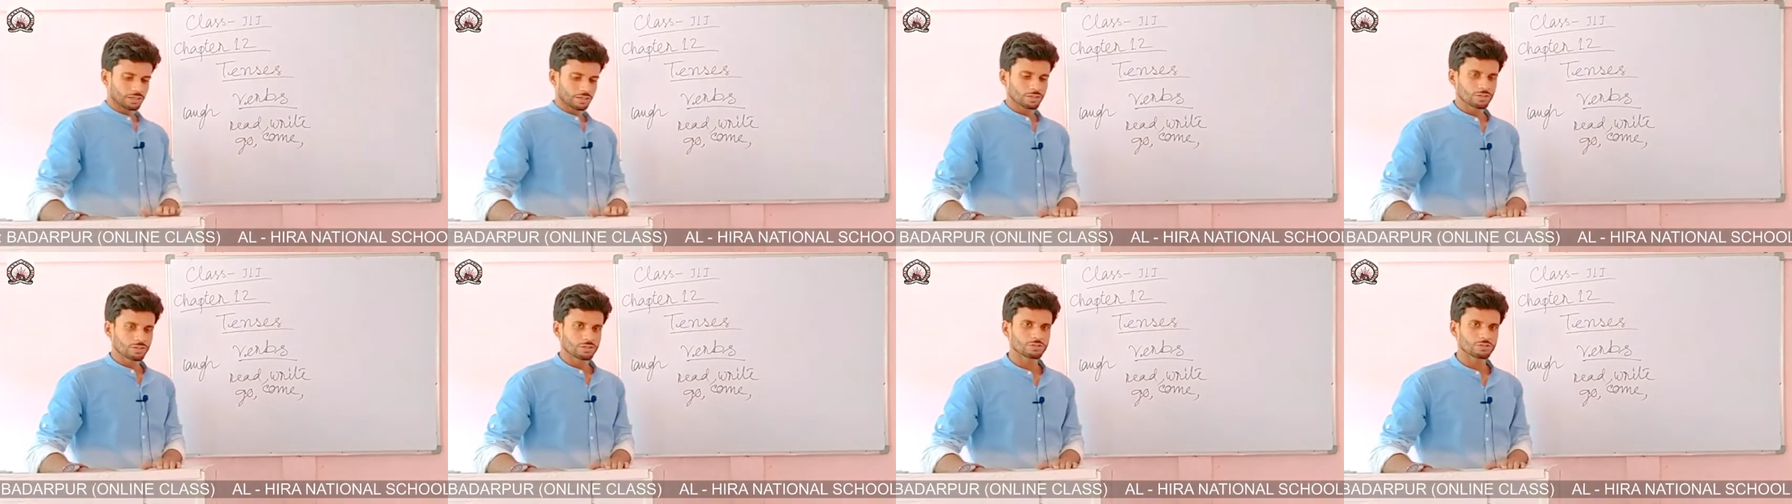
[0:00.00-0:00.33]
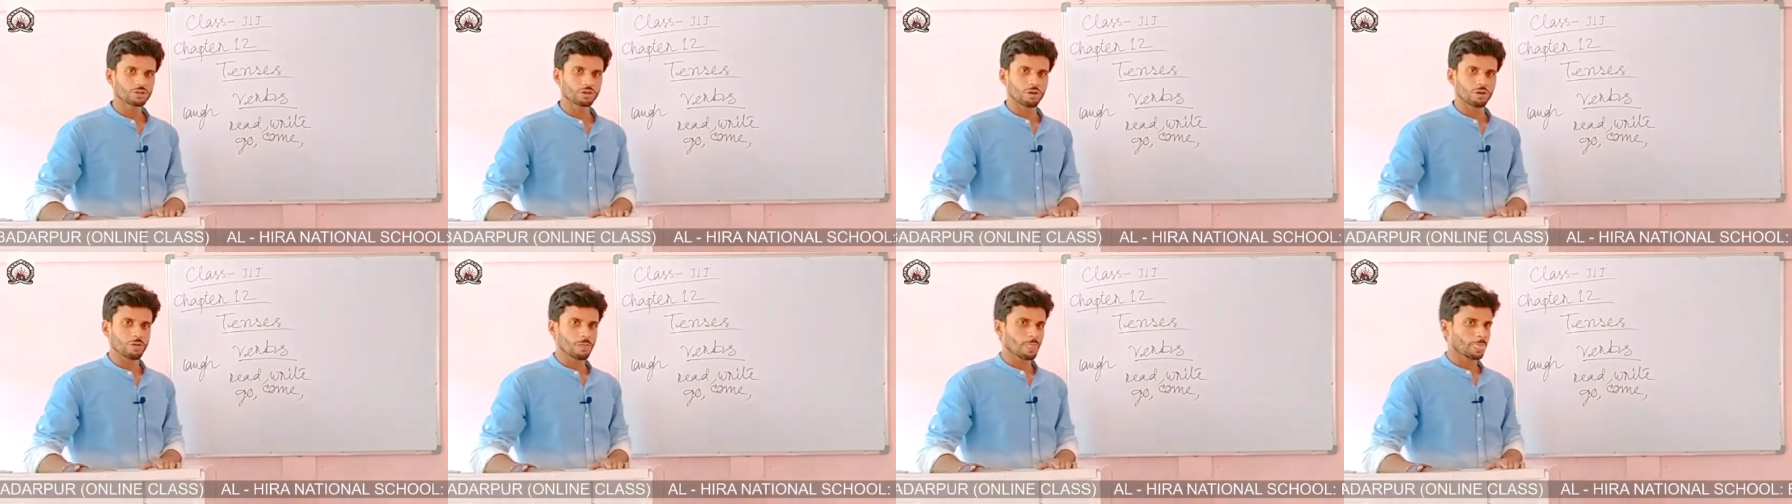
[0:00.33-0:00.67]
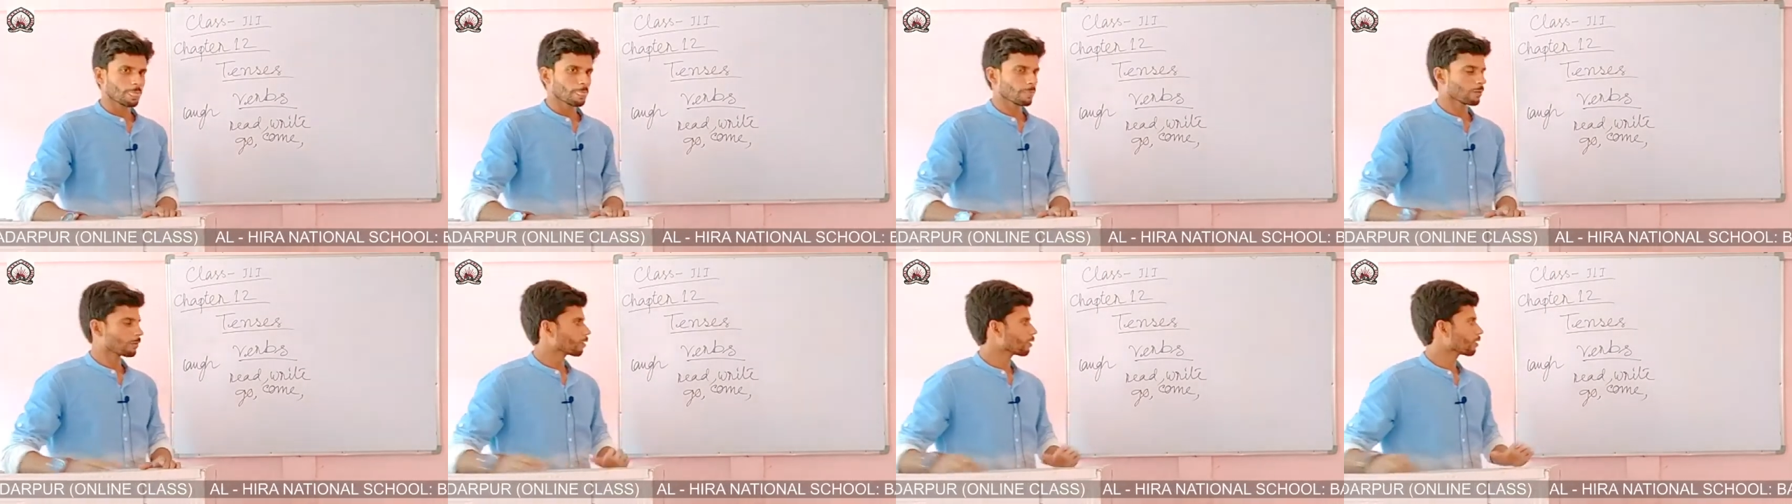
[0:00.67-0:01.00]

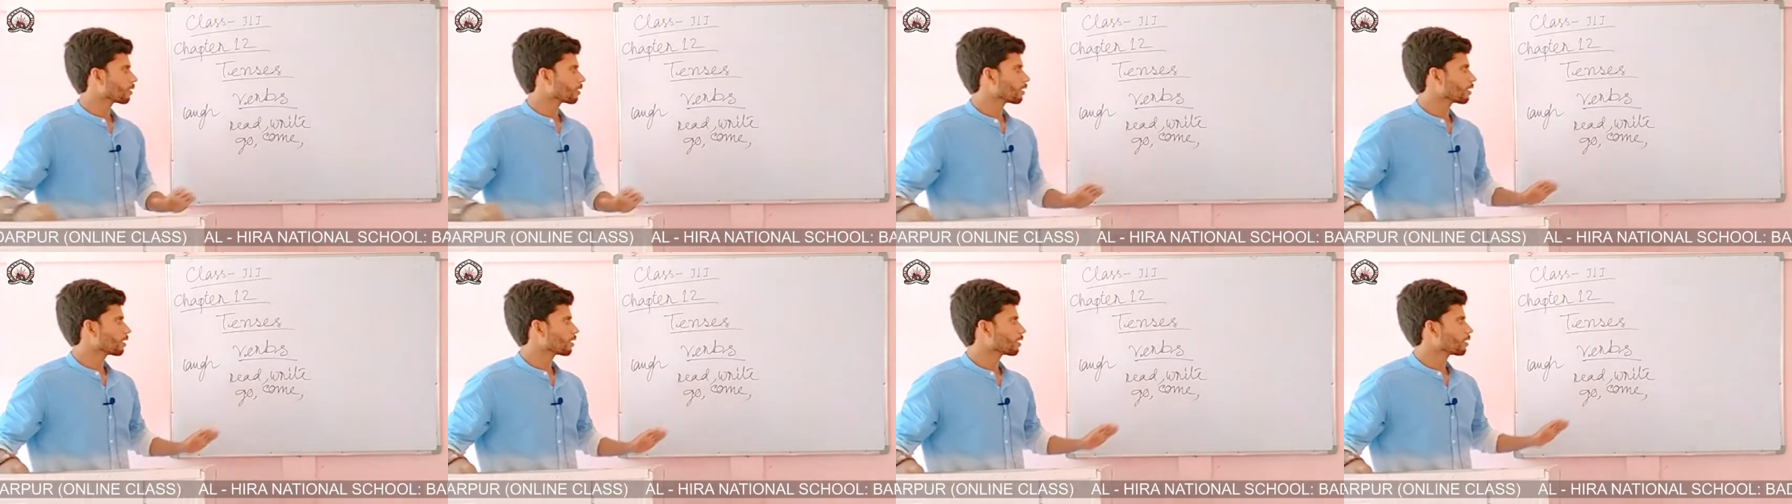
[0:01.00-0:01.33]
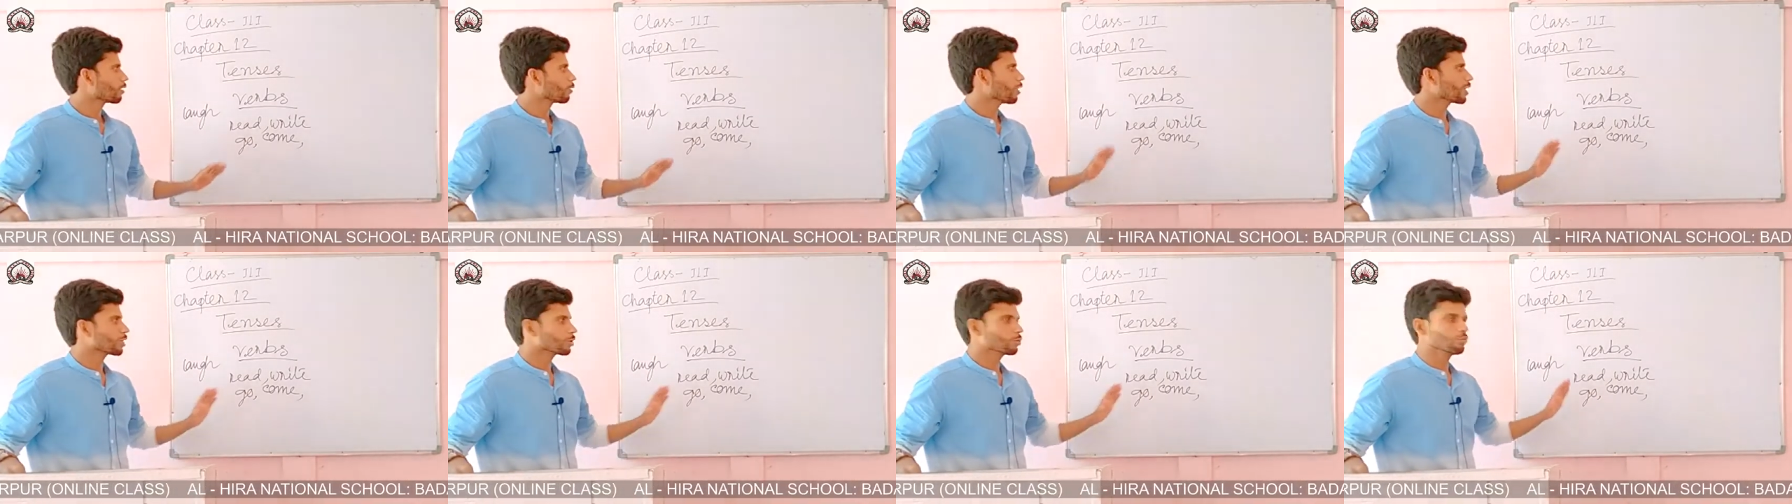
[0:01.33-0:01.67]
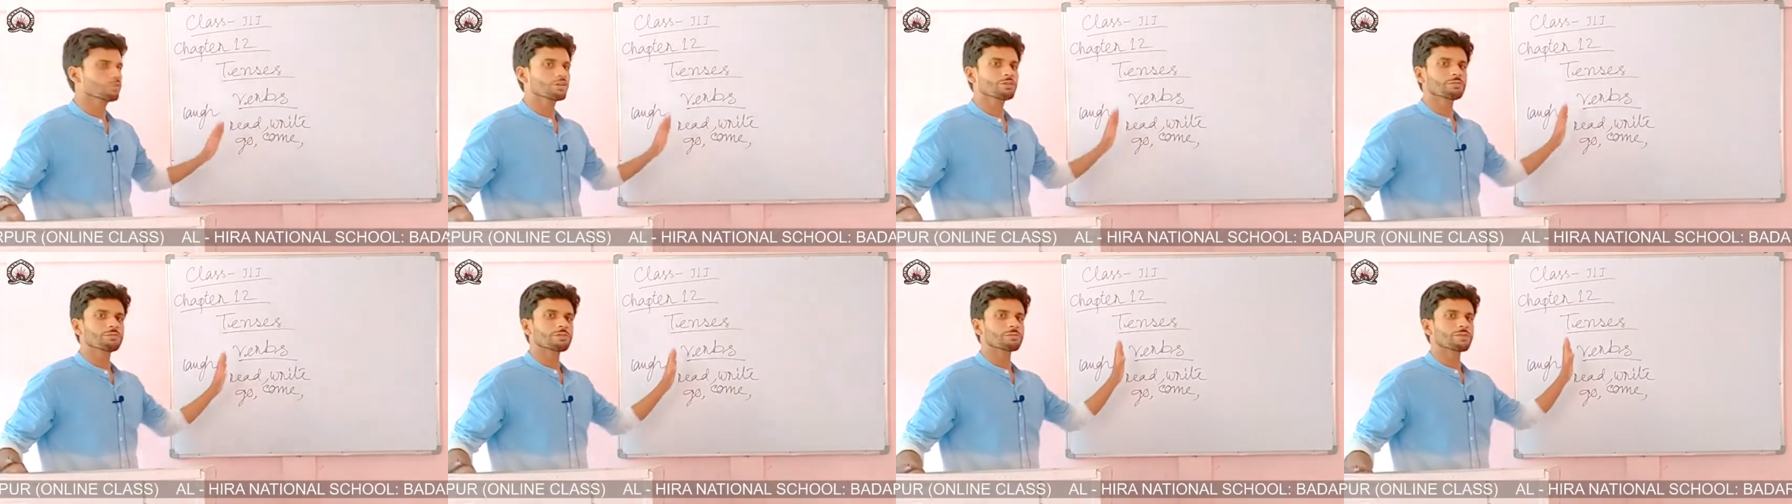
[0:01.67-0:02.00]
So what do
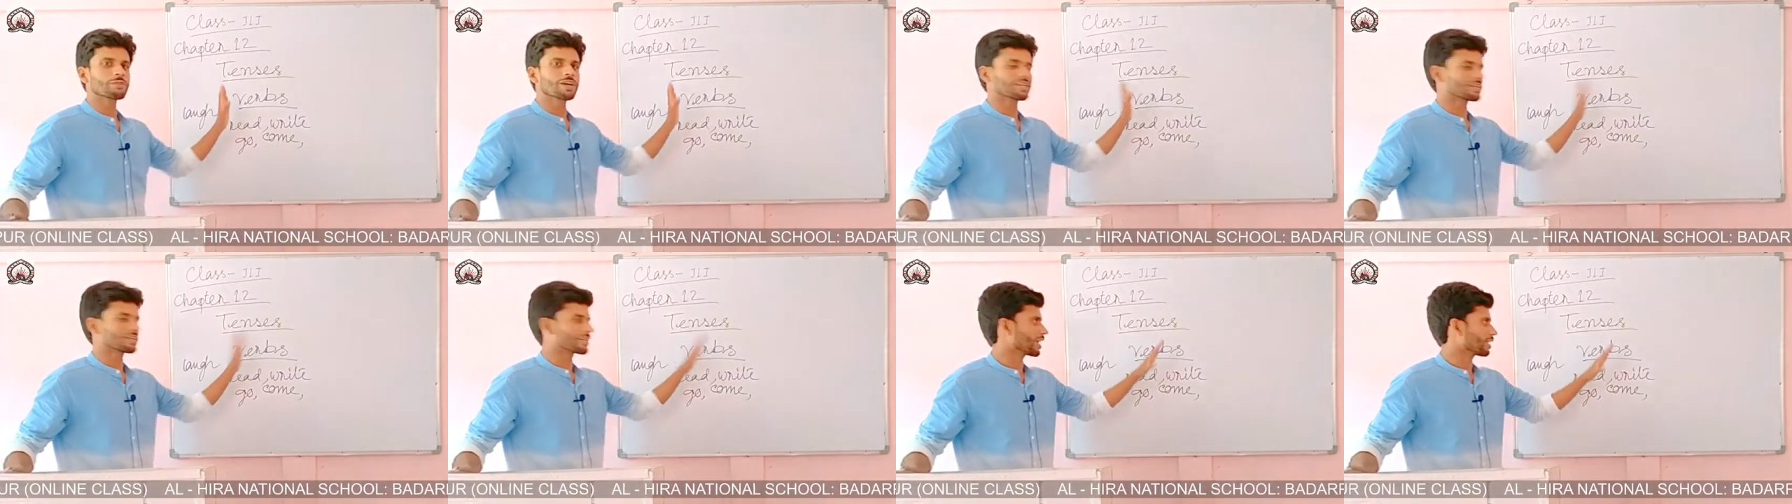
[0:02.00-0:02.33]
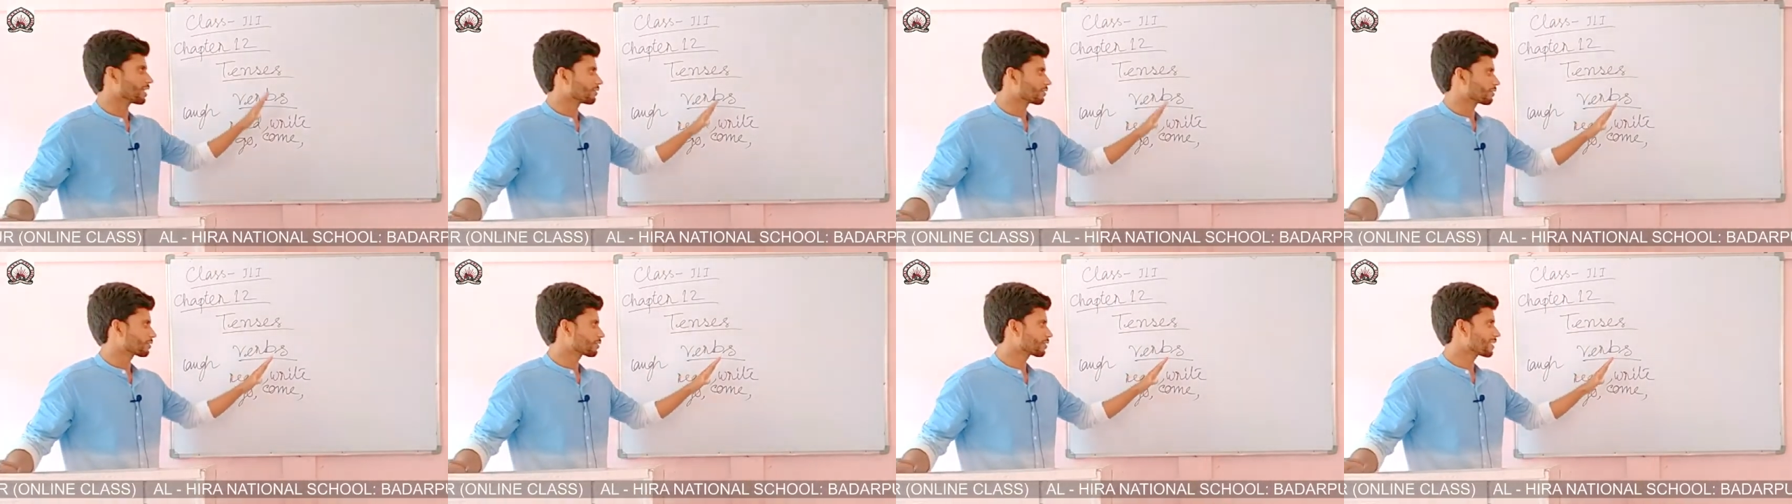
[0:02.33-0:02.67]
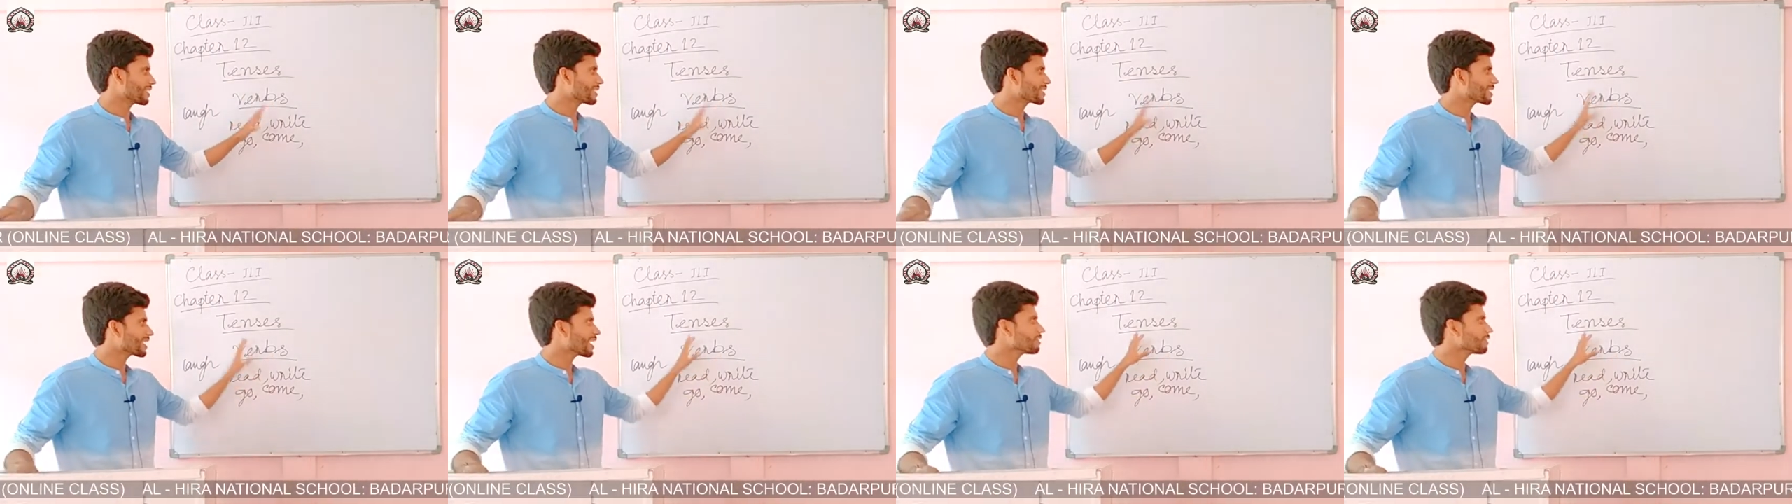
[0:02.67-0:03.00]
we mean by tense?
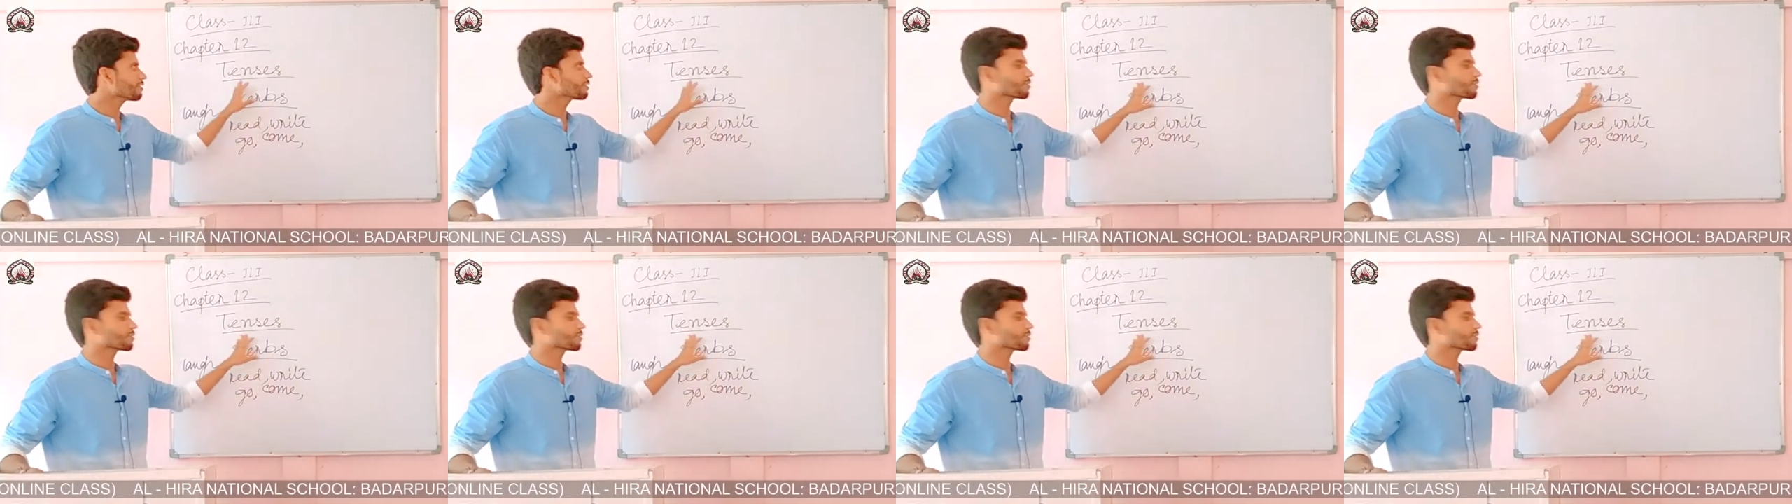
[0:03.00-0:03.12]
Tense